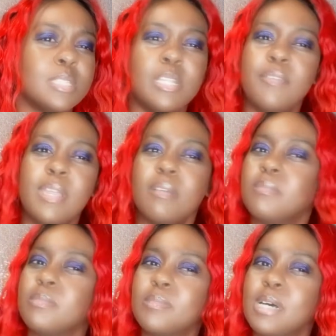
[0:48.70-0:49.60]

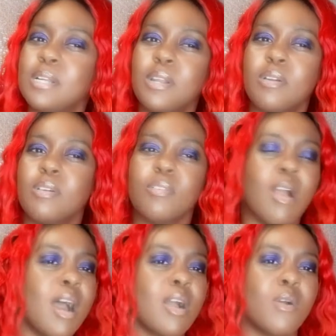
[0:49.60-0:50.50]
living under a
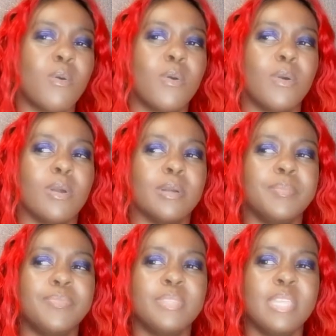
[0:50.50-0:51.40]
rock
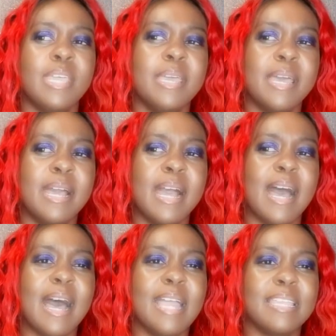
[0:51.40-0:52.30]
or
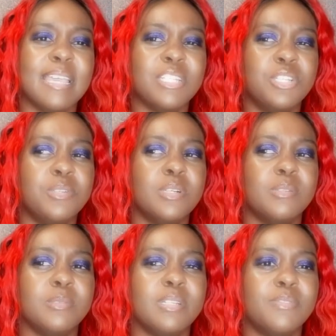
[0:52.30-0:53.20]
I guess you
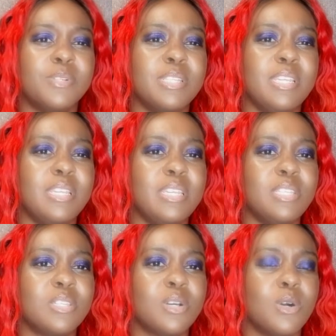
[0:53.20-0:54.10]
don't live on the
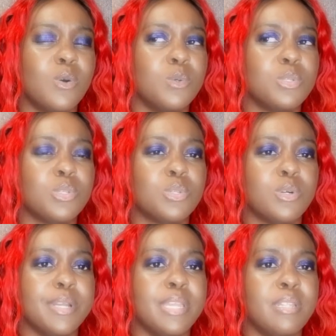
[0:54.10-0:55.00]
East Coast
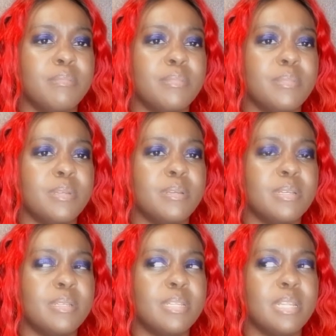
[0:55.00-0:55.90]
or in
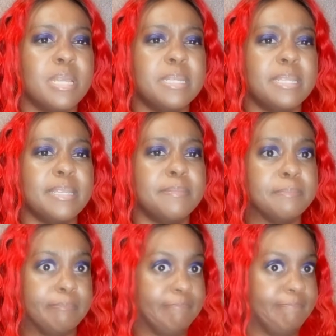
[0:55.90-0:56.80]
London,